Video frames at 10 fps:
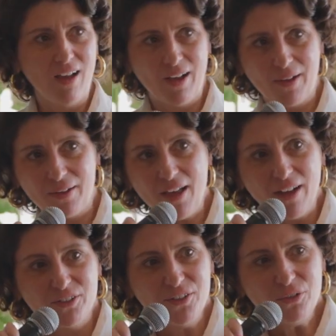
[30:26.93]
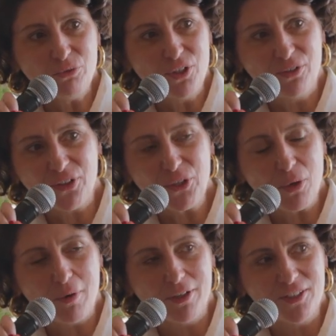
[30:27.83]
I didn't really think
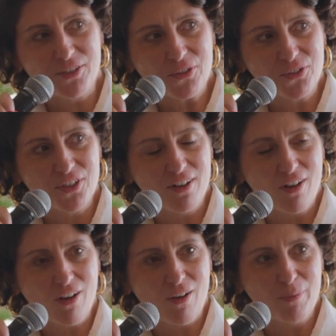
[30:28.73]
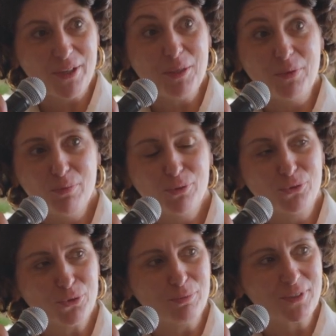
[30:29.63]
about it until many
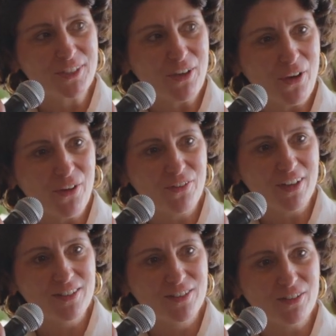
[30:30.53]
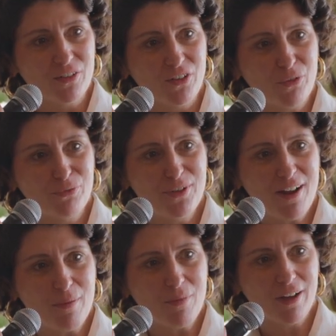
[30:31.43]
people told me that they feel
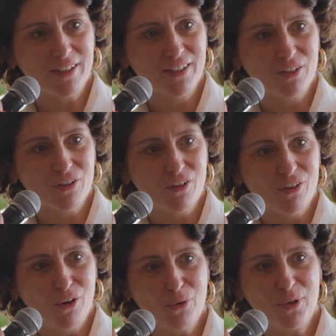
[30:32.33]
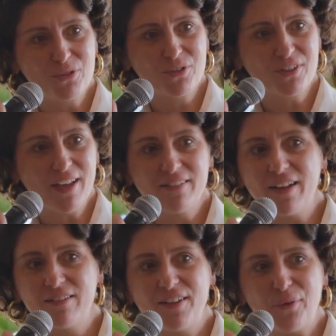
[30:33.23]
I'm like always,
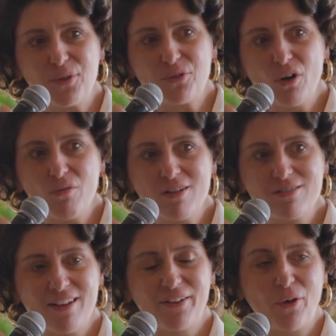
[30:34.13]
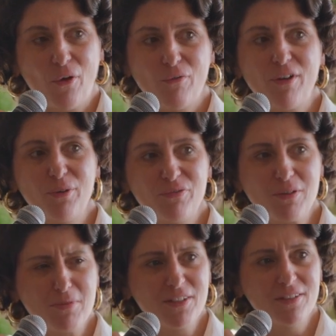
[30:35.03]
that there is always like a very
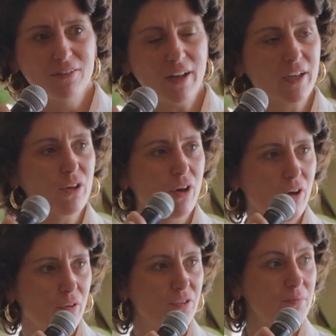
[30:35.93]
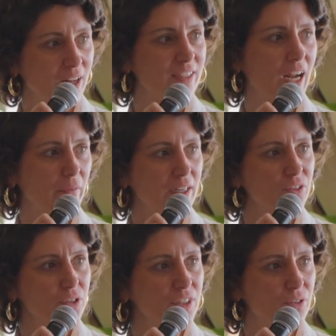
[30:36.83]
feminine, like a female
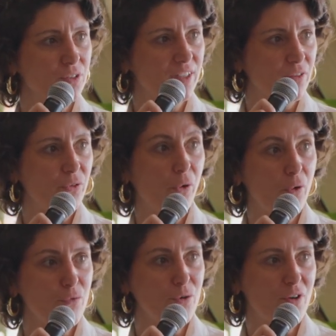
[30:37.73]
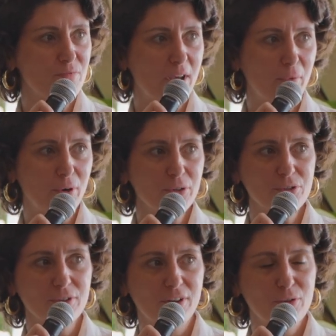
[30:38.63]
character in the center of all of my
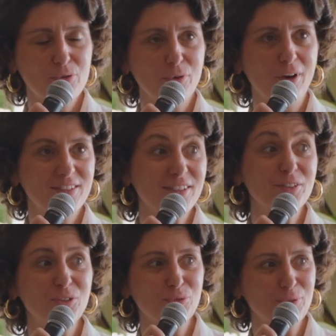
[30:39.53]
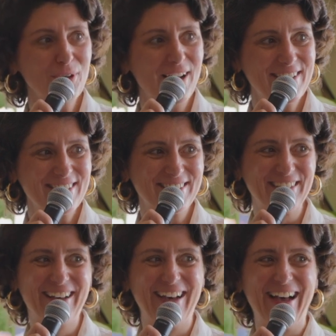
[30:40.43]
works. So I started to realize it,